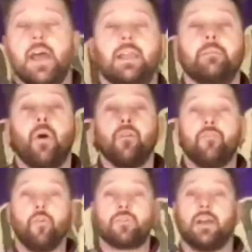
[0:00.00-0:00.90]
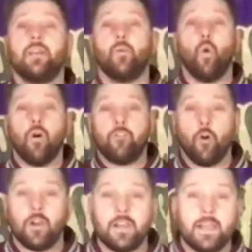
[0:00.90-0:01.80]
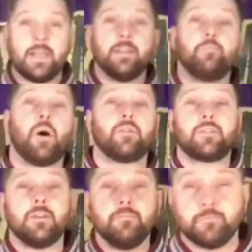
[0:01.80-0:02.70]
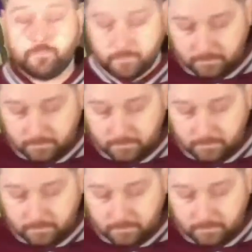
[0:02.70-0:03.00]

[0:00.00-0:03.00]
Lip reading: And it might fall down that waterfall and hit the bottom